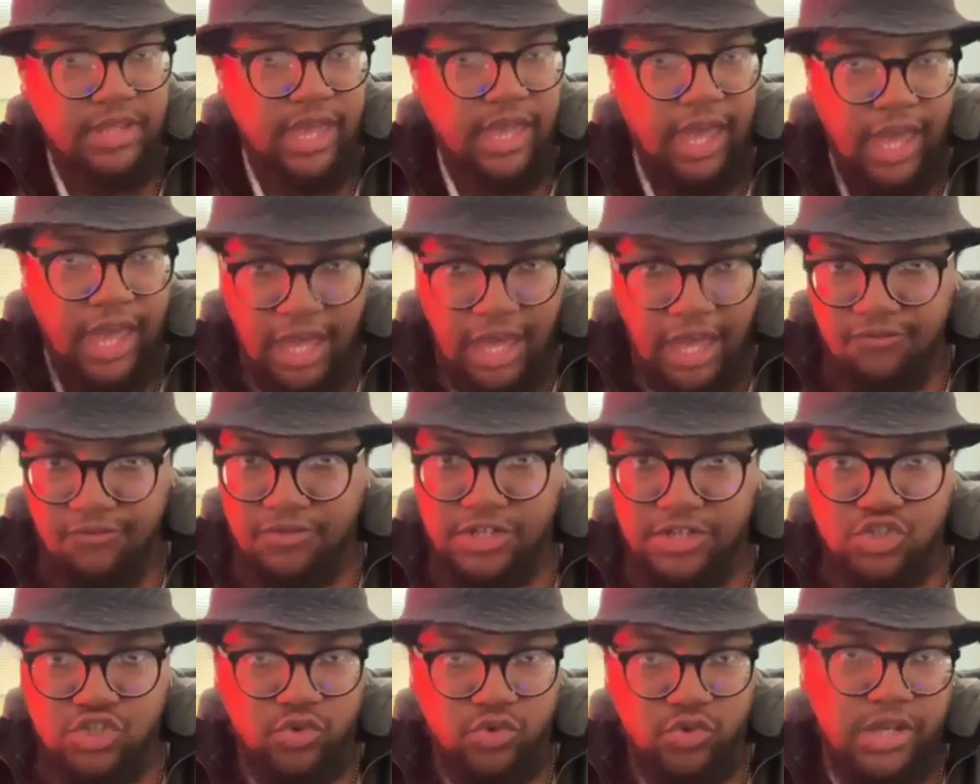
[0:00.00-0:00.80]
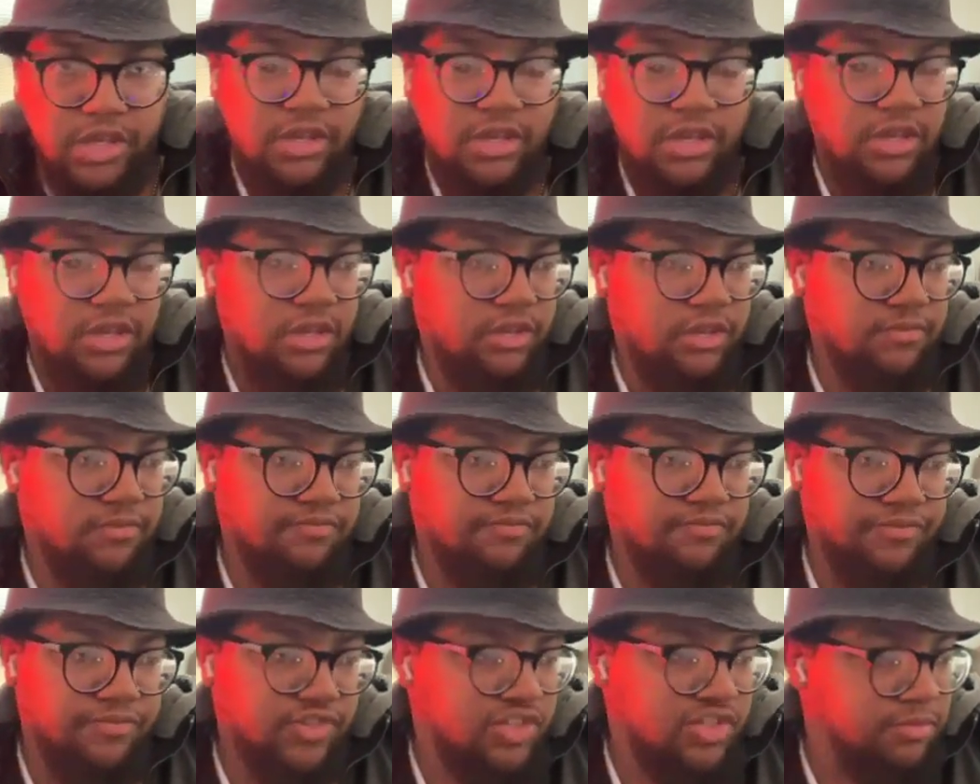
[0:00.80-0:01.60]
heavy
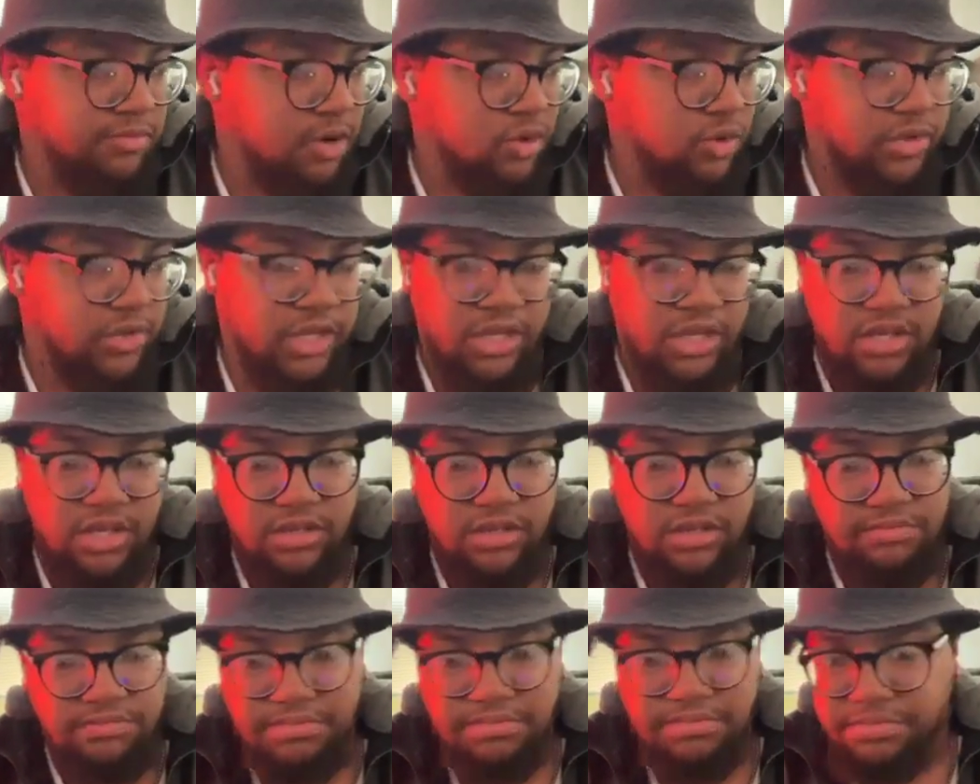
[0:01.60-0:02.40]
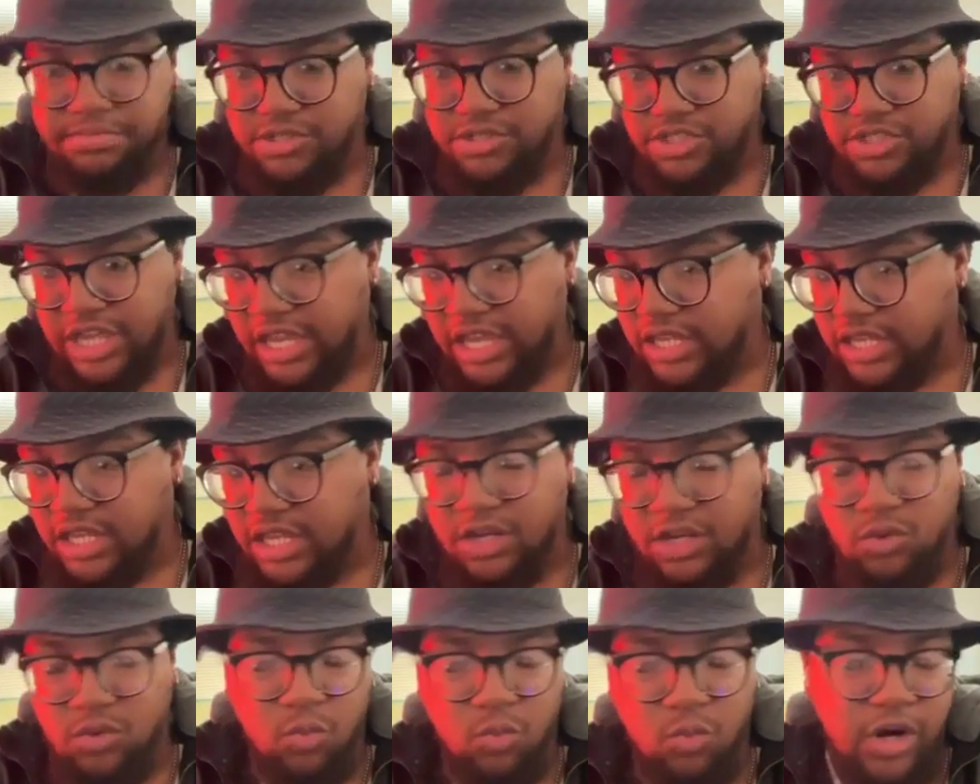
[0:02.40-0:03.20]
drinking, smoking,
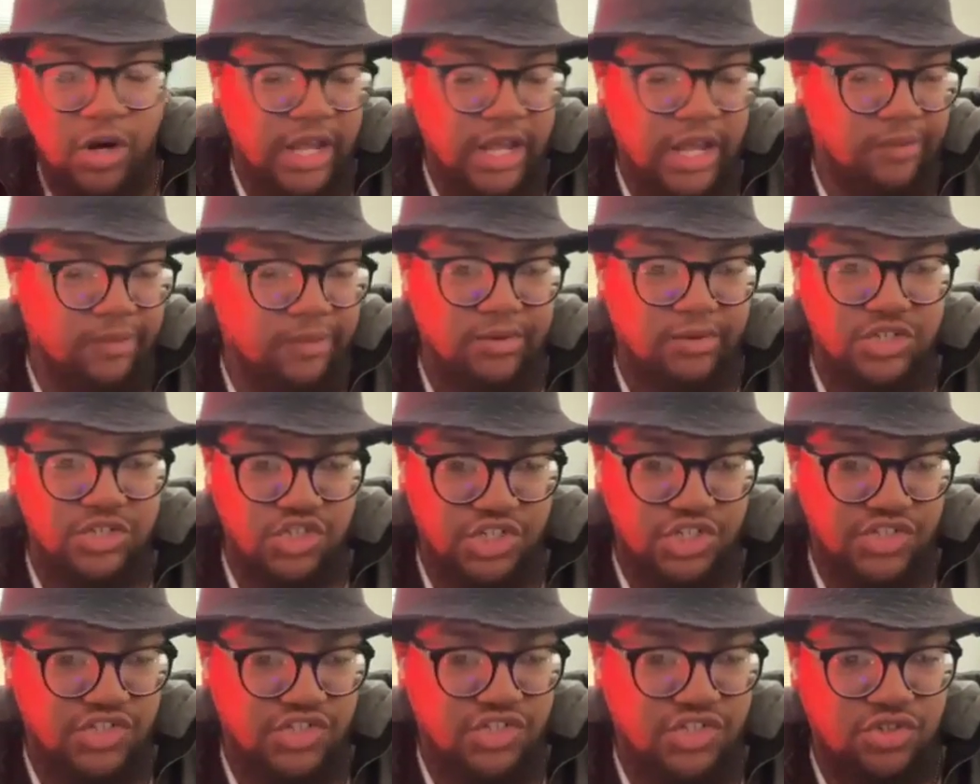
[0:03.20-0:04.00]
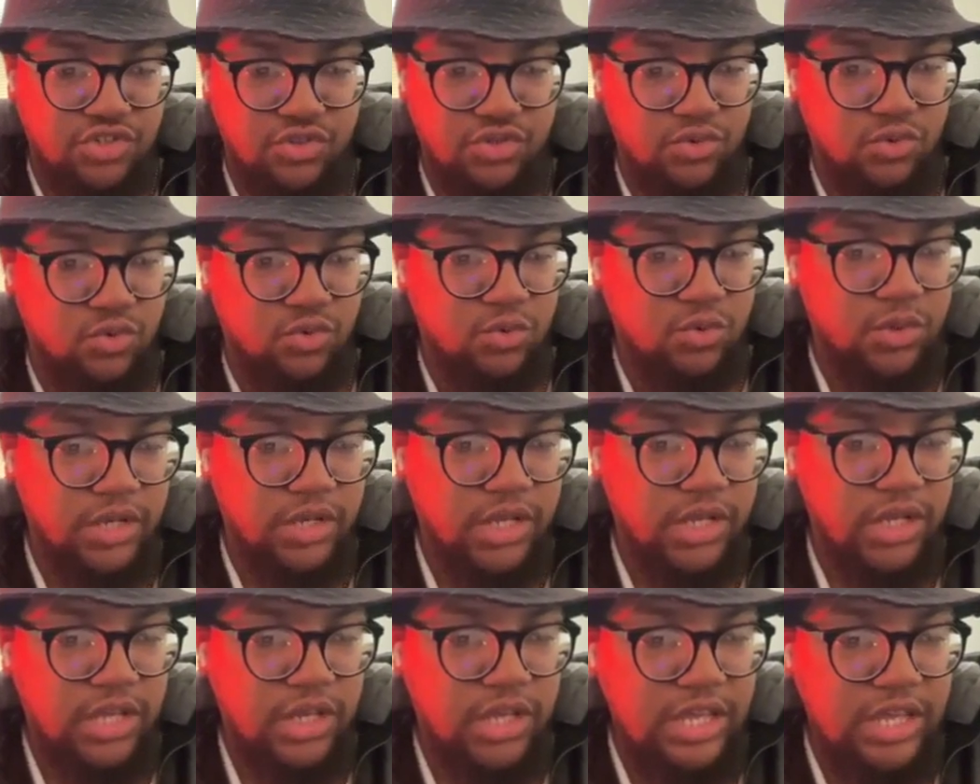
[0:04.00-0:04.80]
taking whatever just to
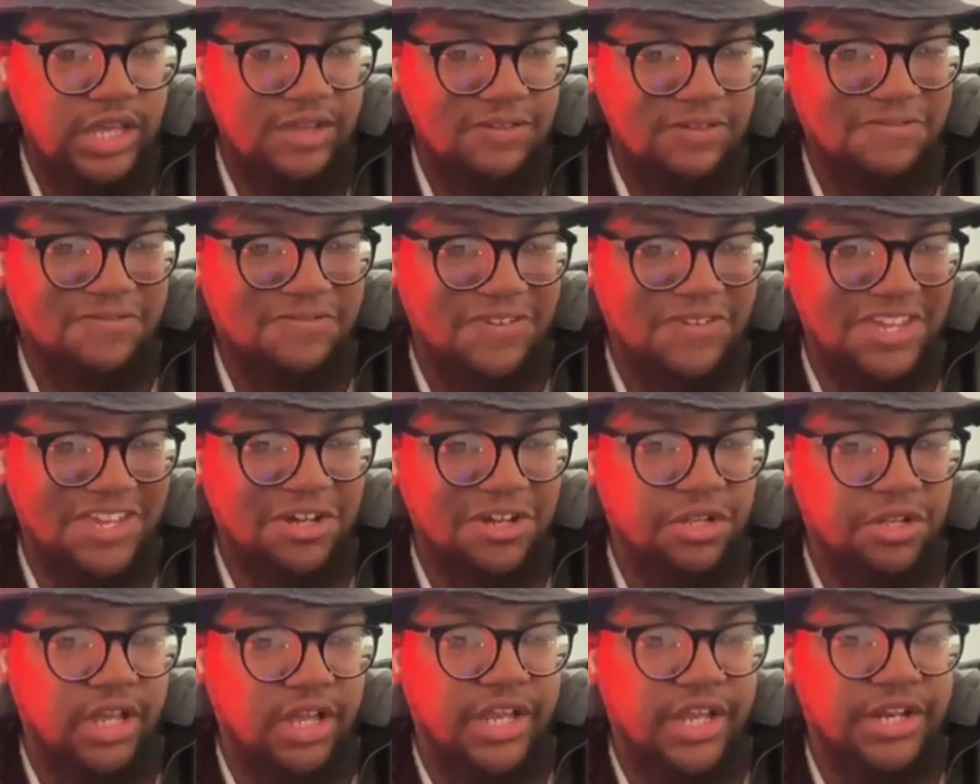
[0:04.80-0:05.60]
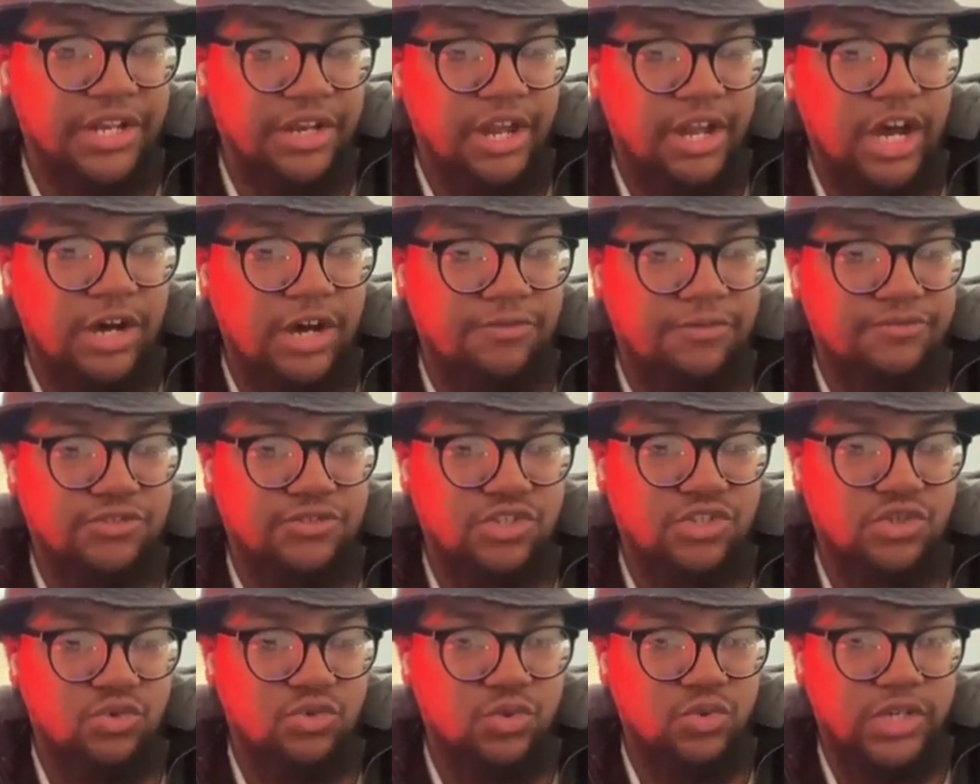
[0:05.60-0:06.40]
feel enough
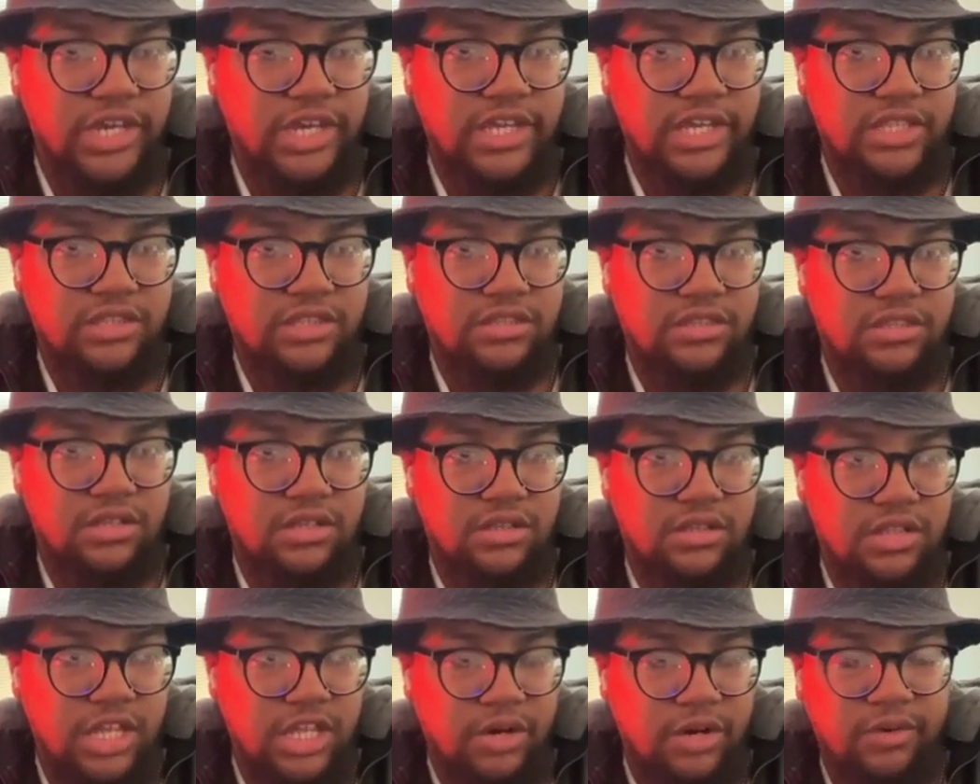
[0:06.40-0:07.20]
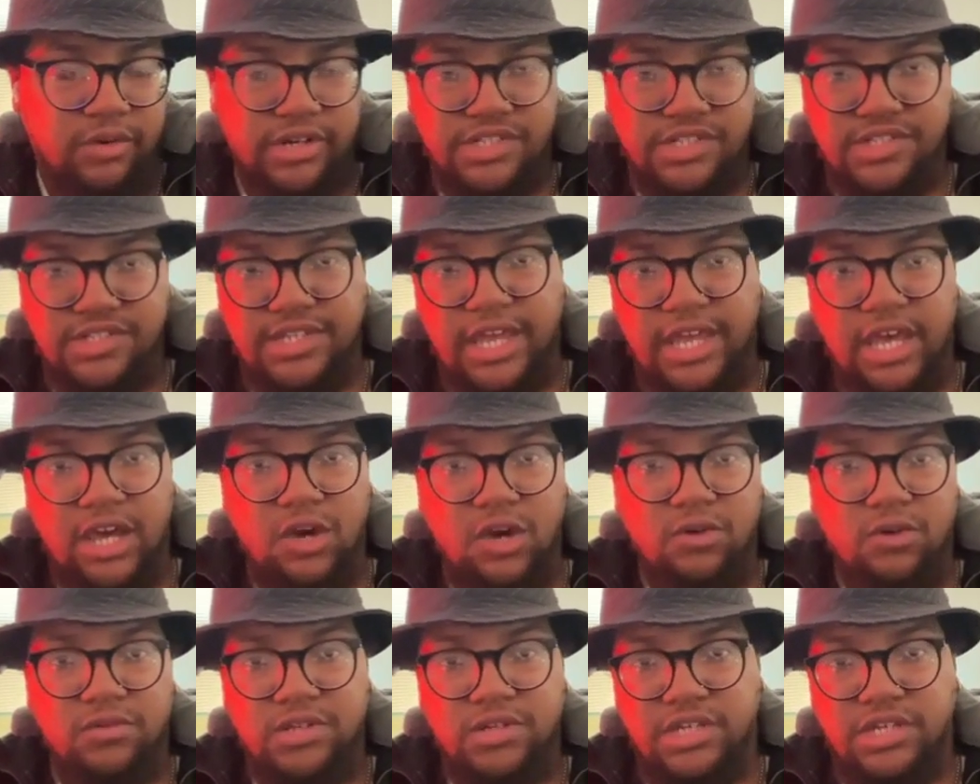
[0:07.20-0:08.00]
to get the lyrics
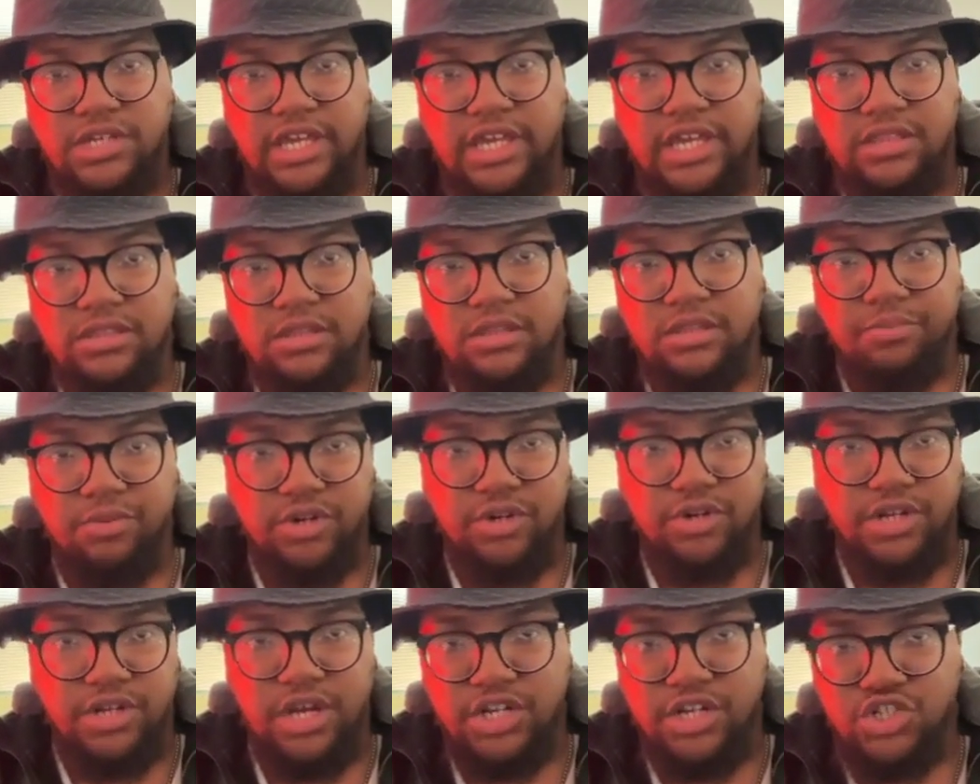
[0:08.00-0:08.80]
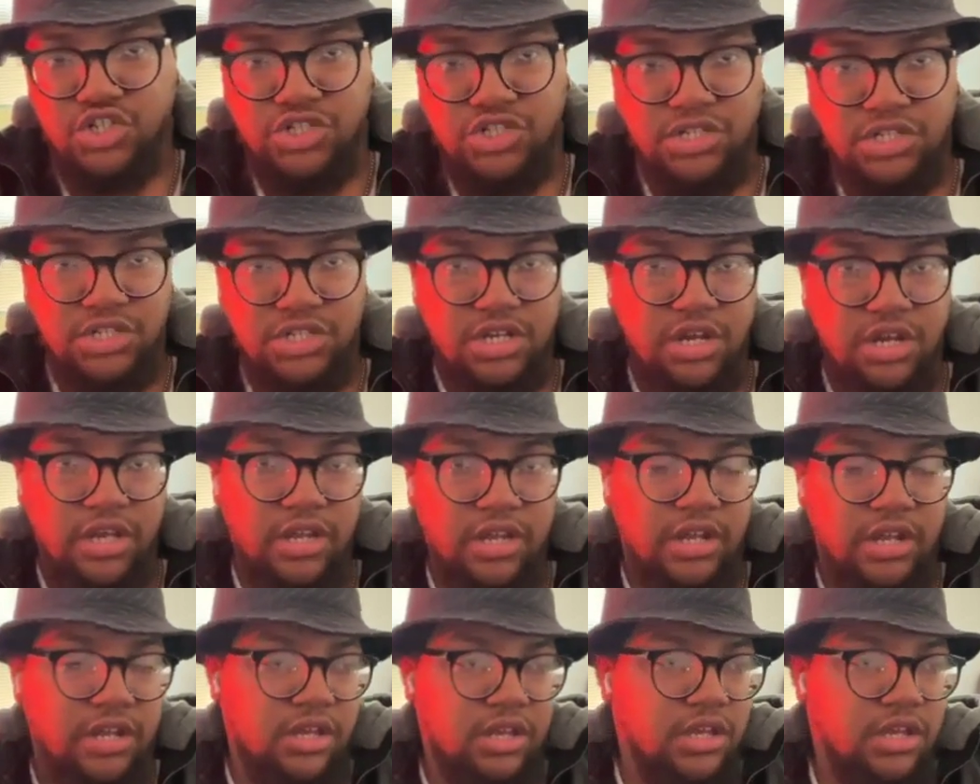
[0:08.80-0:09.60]
down, get the production
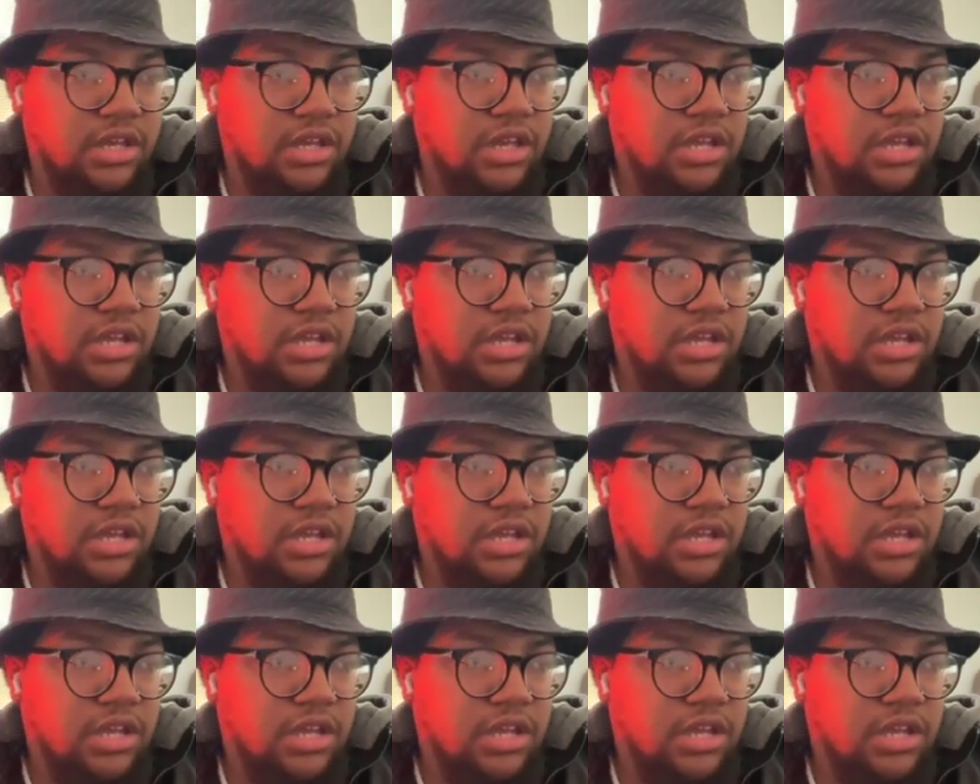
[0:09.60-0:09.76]
done.